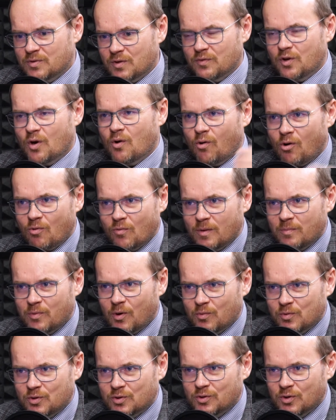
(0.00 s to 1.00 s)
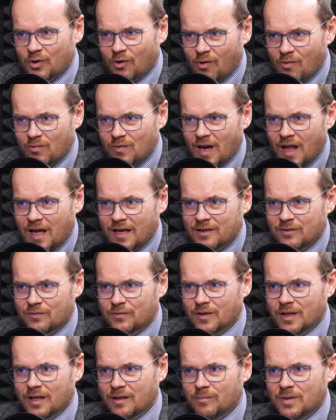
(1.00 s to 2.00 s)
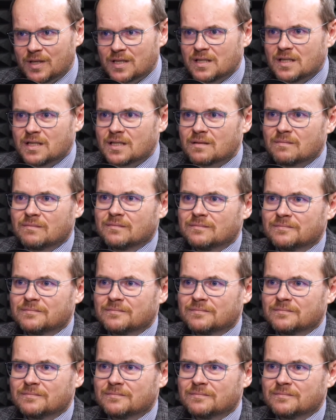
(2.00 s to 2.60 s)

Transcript: your own approach to your own life and business?